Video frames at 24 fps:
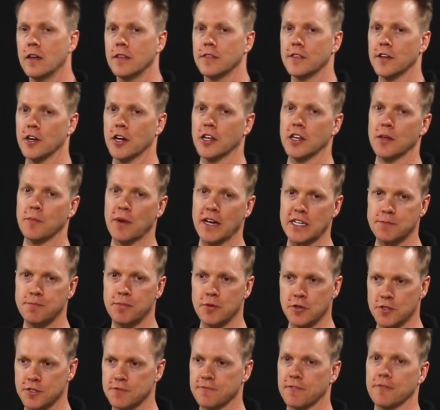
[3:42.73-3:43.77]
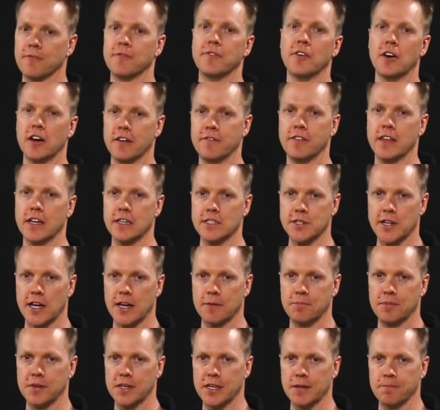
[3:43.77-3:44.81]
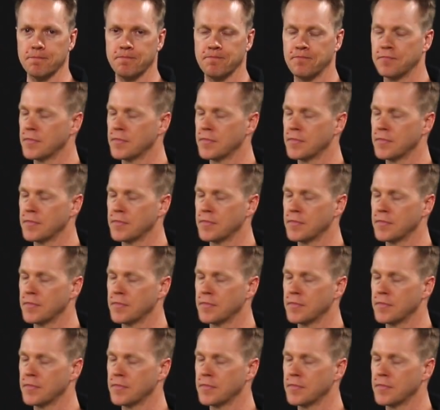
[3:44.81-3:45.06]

that only makes boost from 5,000 RPM.